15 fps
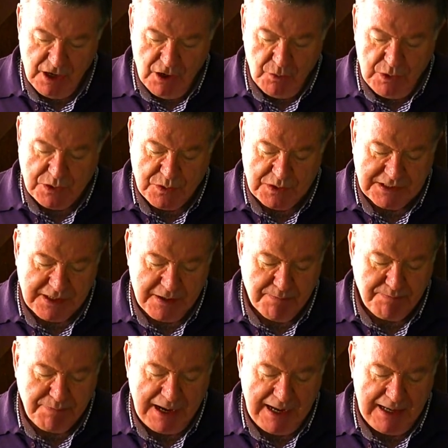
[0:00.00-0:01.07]
which was
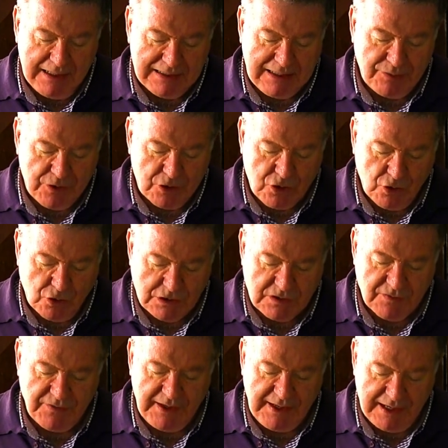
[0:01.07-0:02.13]
compiled in the course
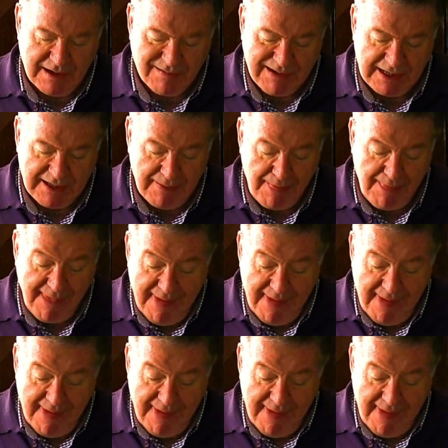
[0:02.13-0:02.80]
of the hearing,